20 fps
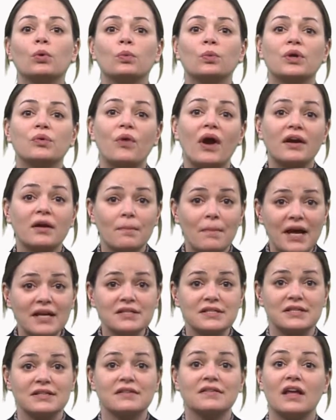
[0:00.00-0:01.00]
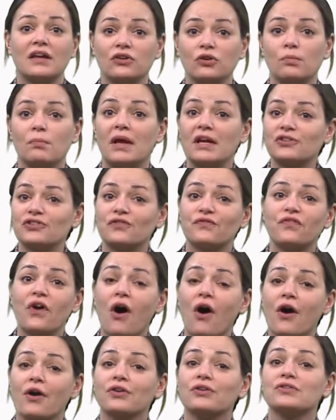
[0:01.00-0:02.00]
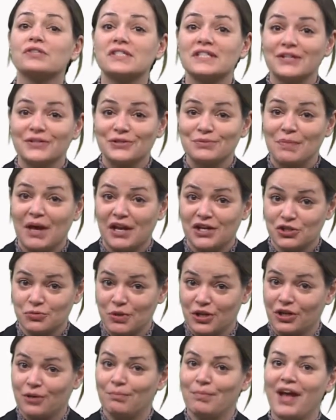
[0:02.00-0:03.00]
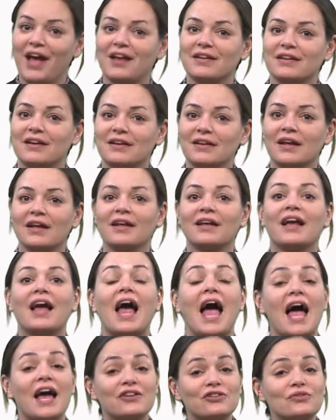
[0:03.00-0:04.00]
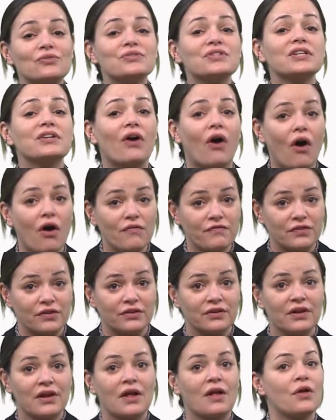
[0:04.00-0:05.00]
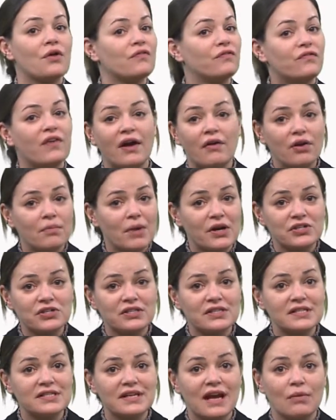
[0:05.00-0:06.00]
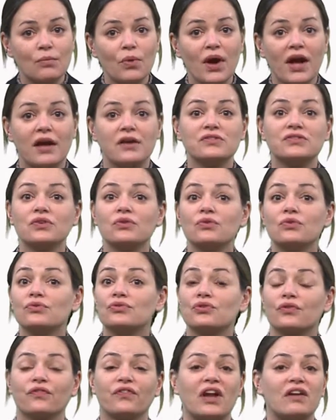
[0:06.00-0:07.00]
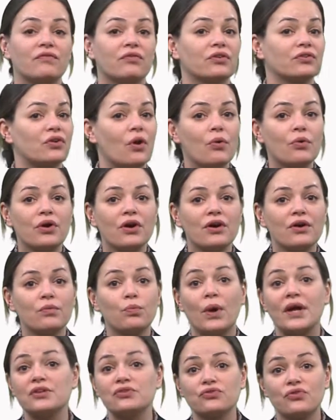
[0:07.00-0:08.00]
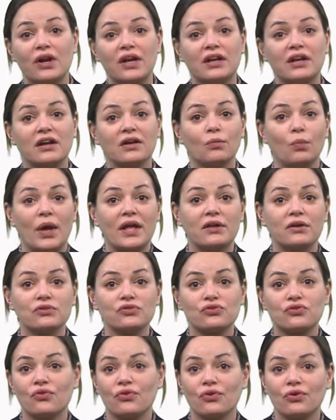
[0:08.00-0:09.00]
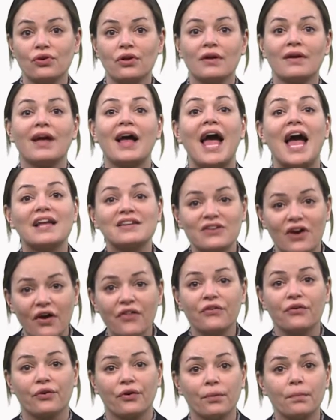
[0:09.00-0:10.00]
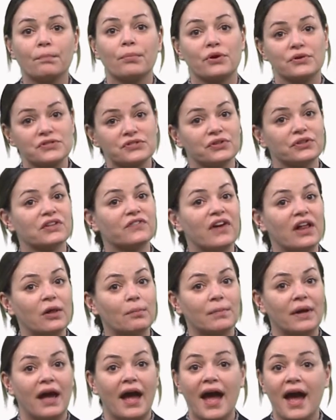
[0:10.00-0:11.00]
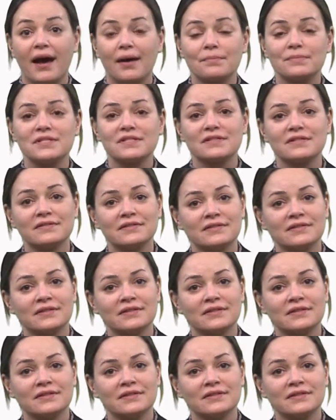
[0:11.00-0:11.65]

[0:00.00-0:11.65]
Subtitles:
We recommended that you make Jafar your skills management companion and use it often, very much the same way as you use your favorite yoga, weight training, weight control, and other personal development apps.